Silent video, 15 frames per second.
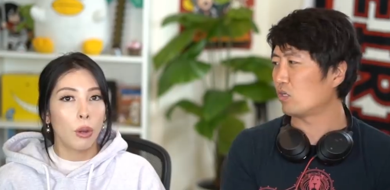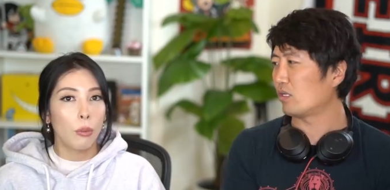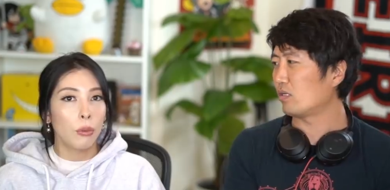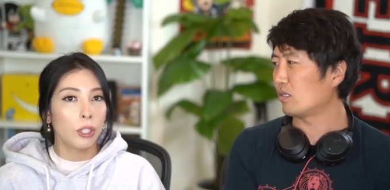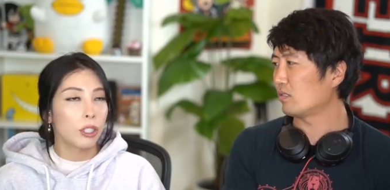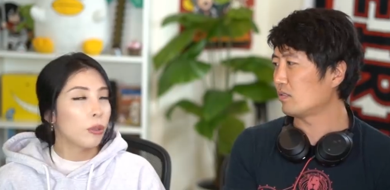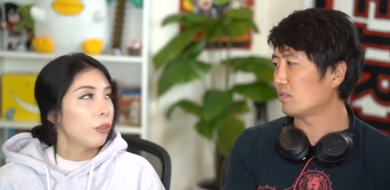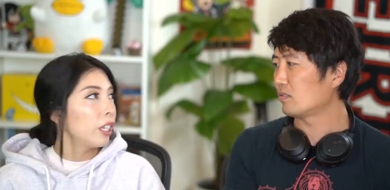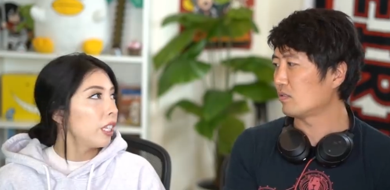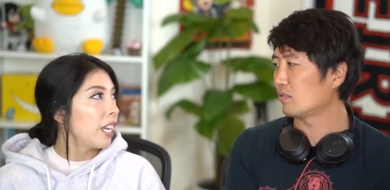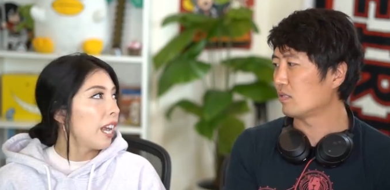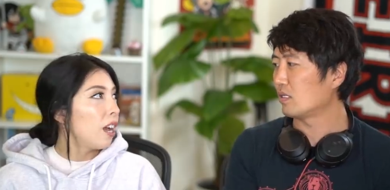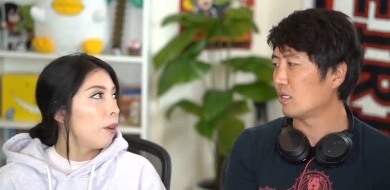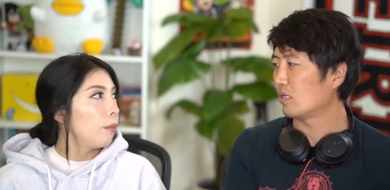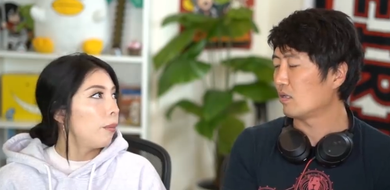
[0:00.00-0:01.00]
Speaker 1: what we're doing
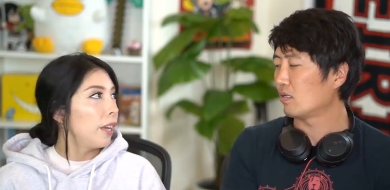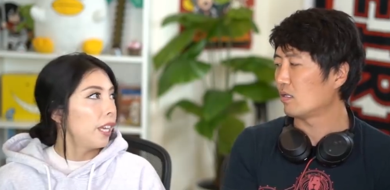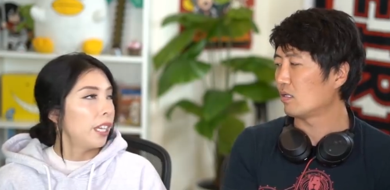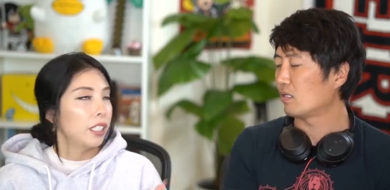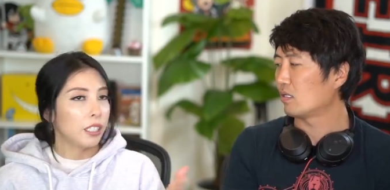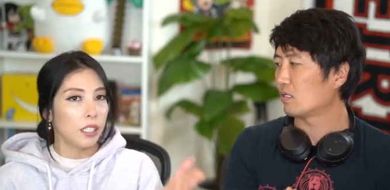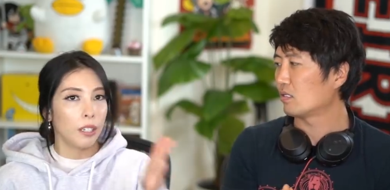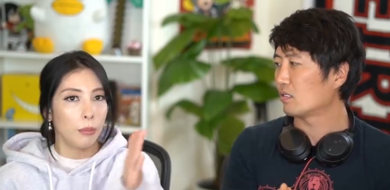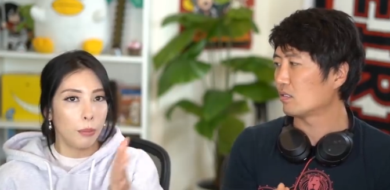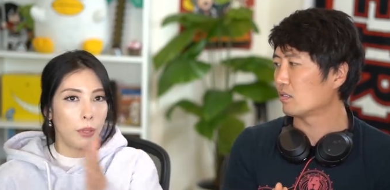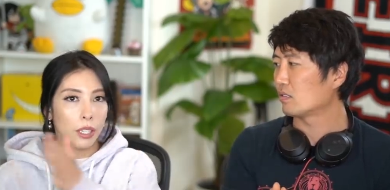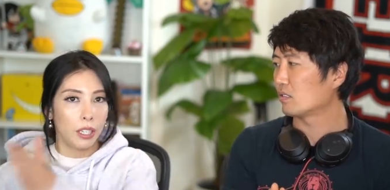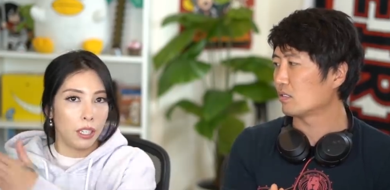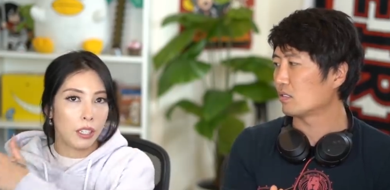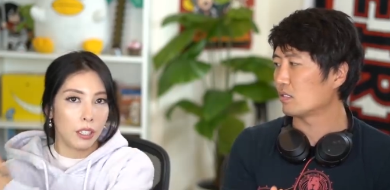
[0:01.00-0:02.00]
now, but it's going to
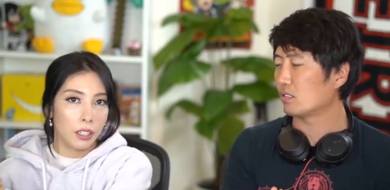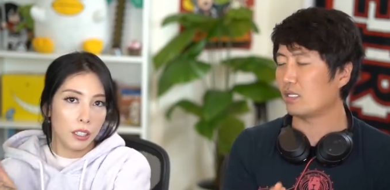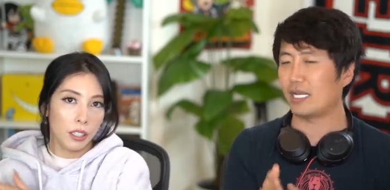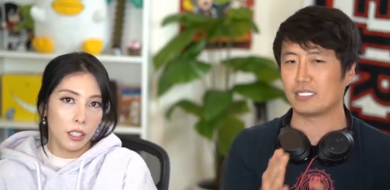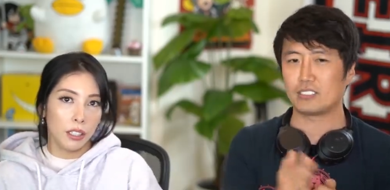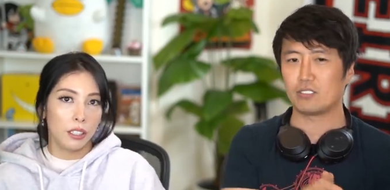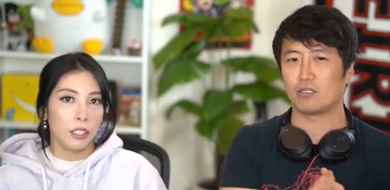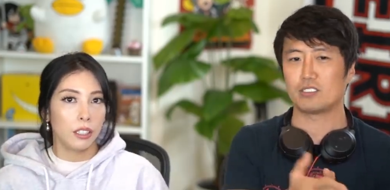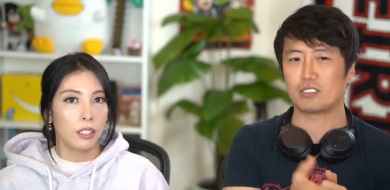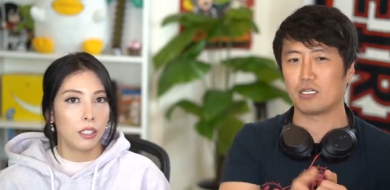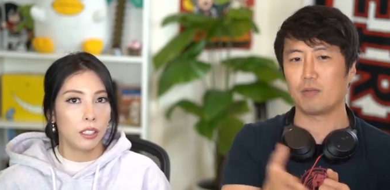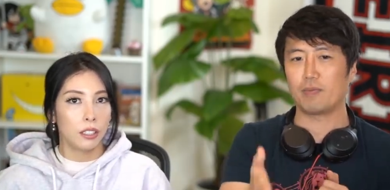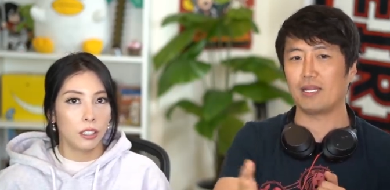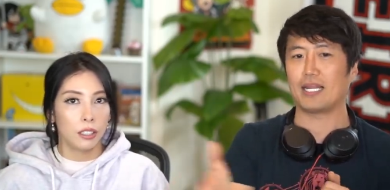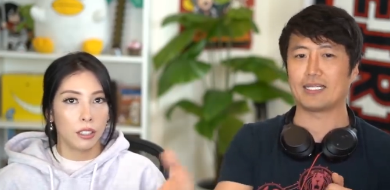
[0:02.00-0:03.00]
be...
Speaker 2: Like, so it's going
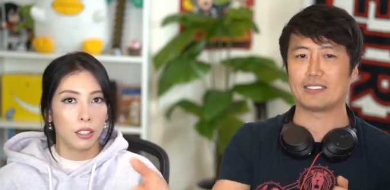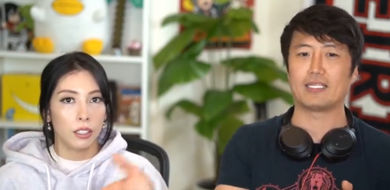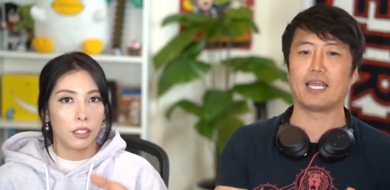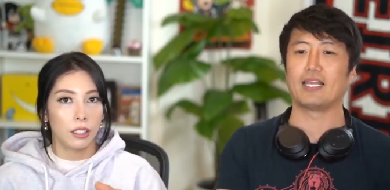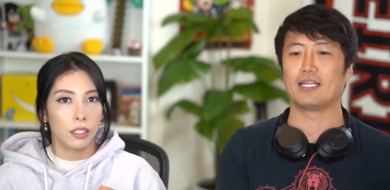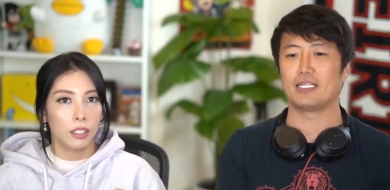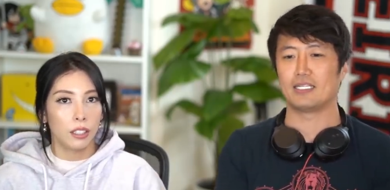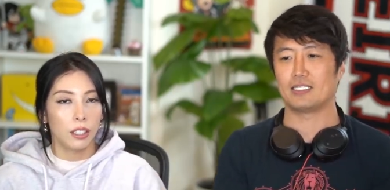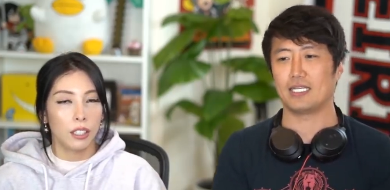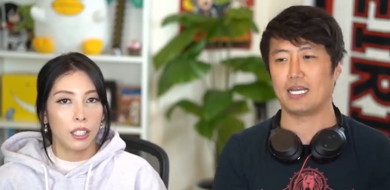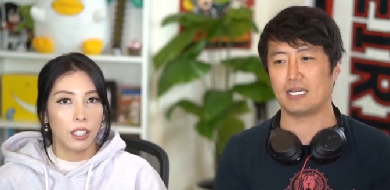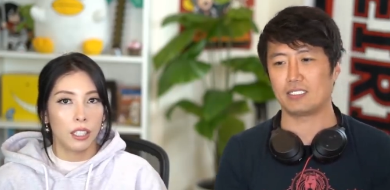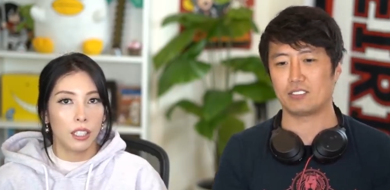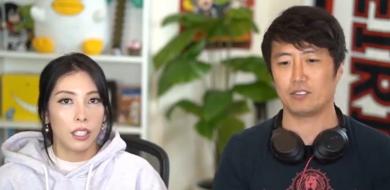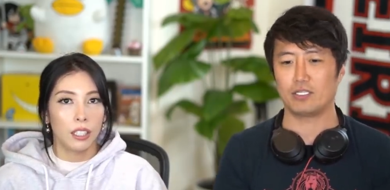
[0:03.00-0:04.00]
to be like daily.
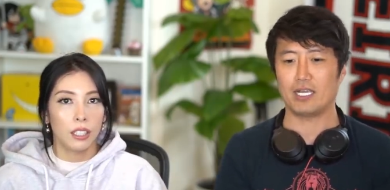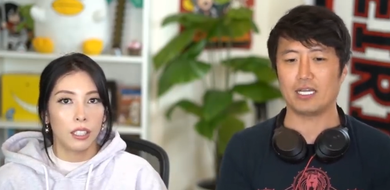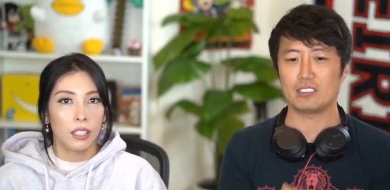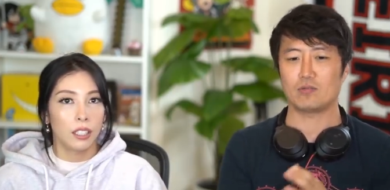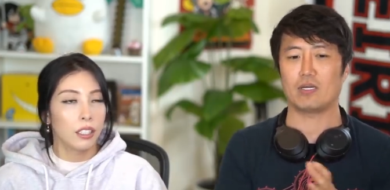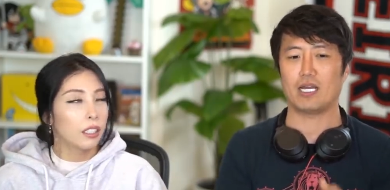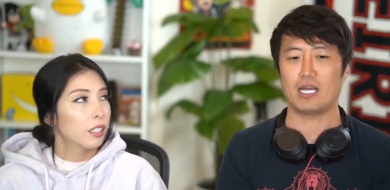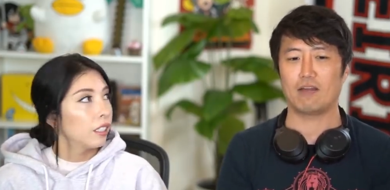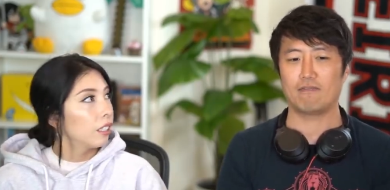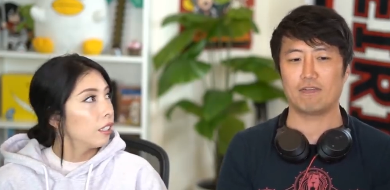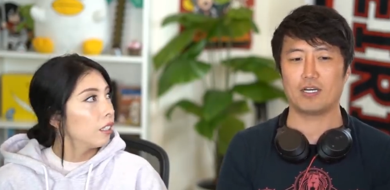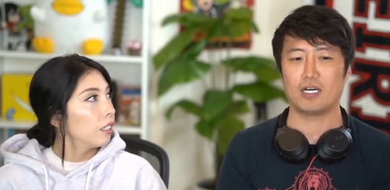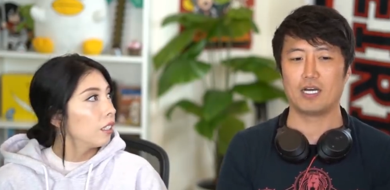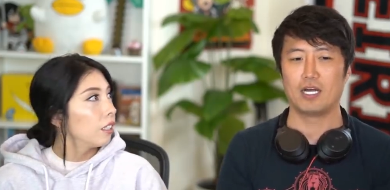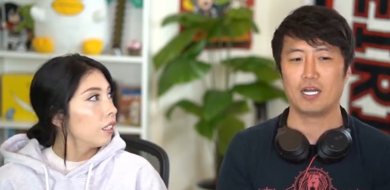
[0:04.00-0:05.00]
Yeah, so you guys will have
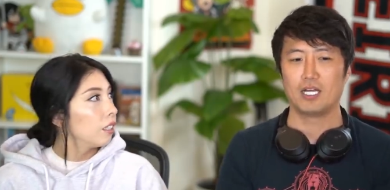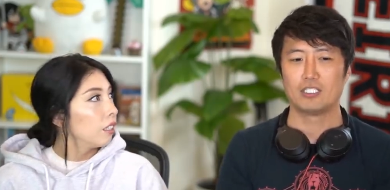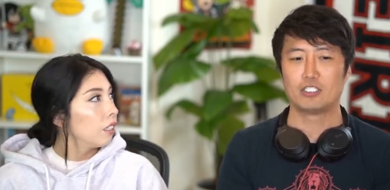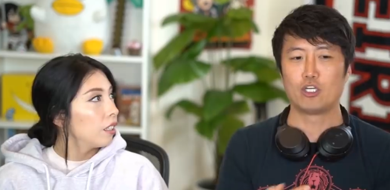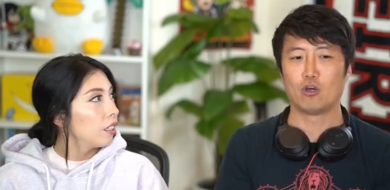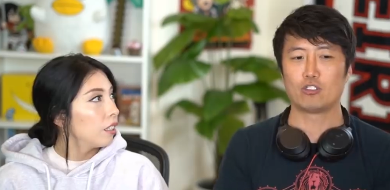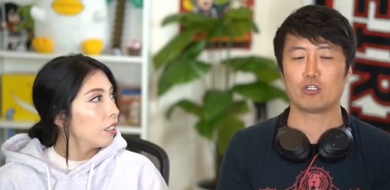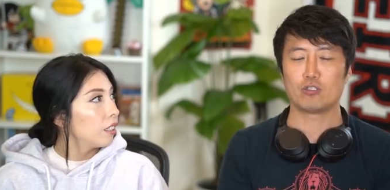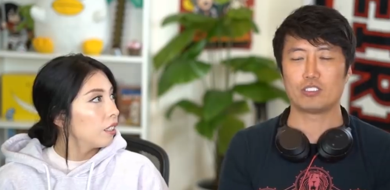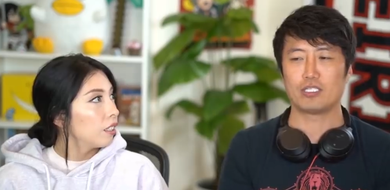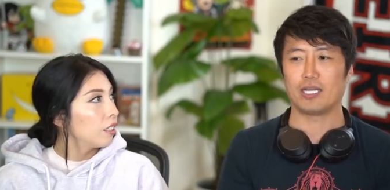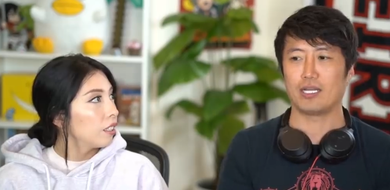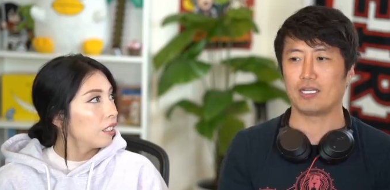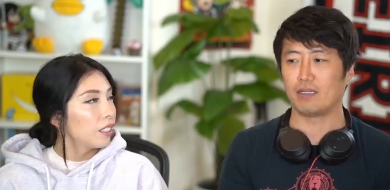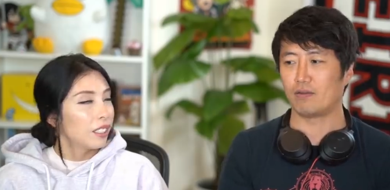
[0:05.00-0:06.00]
uh, JoJo's
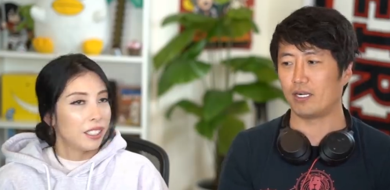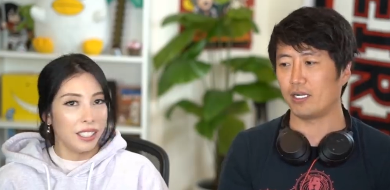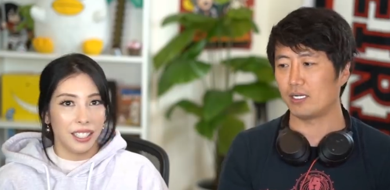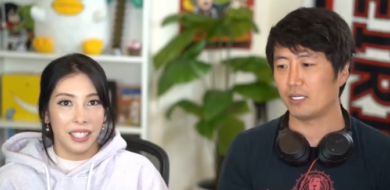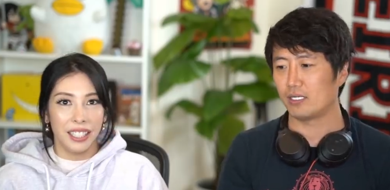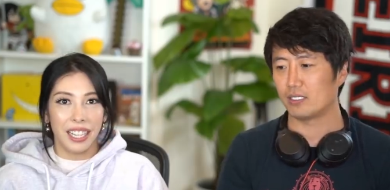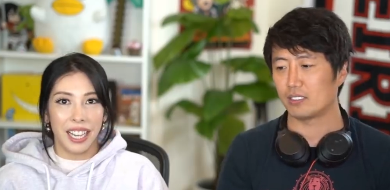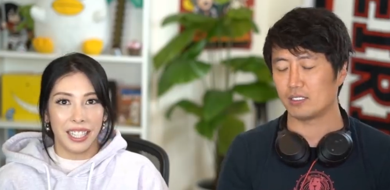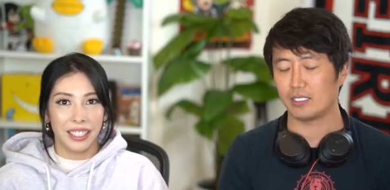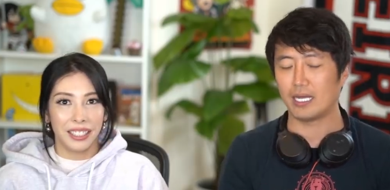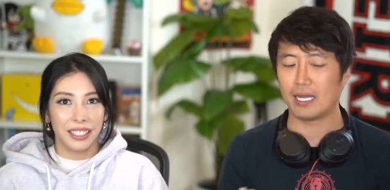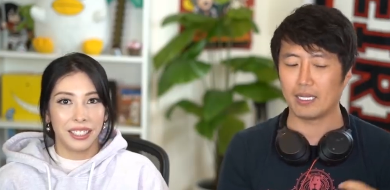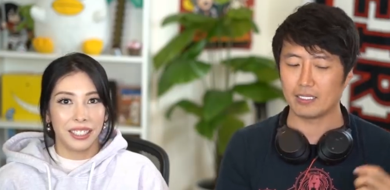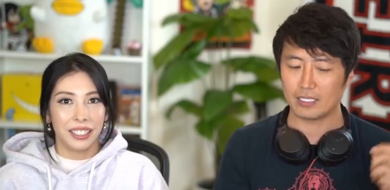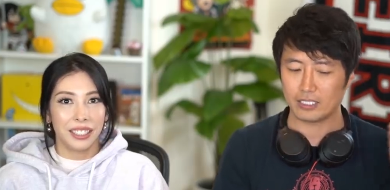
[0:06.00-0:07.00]
daily, right?
Speaker 1: Yes.
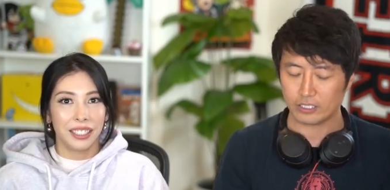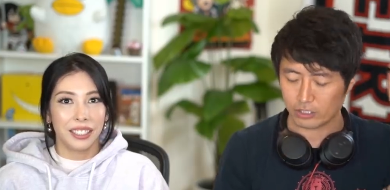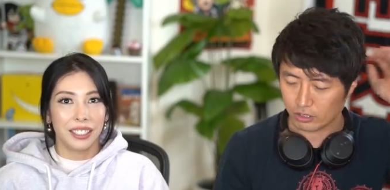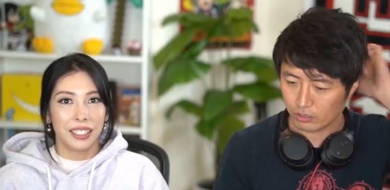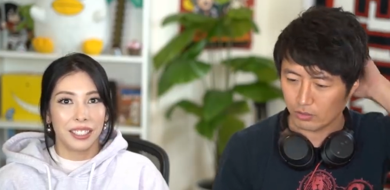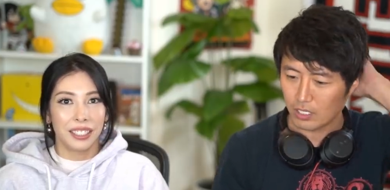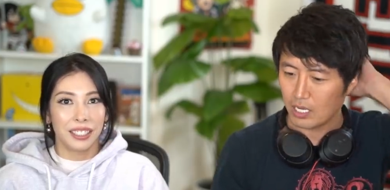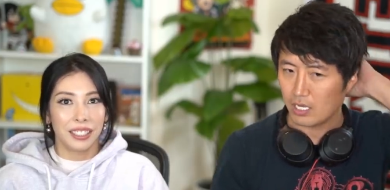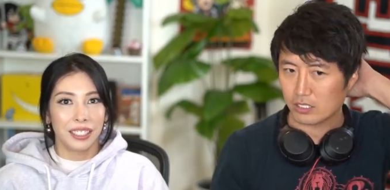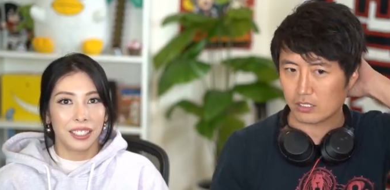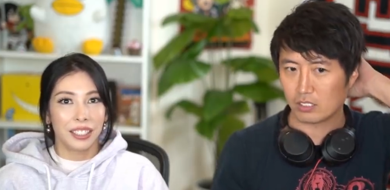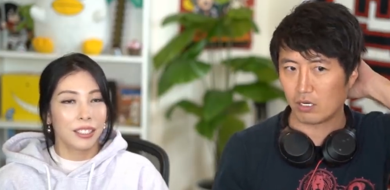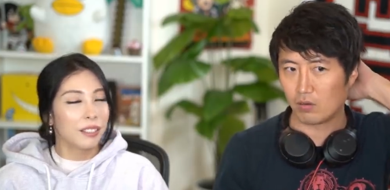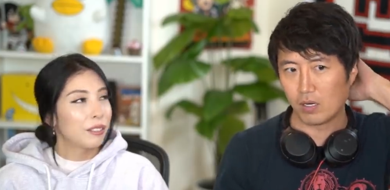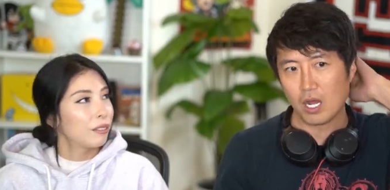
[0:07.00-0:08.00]
Speaker 2: Yeah, that's true. So,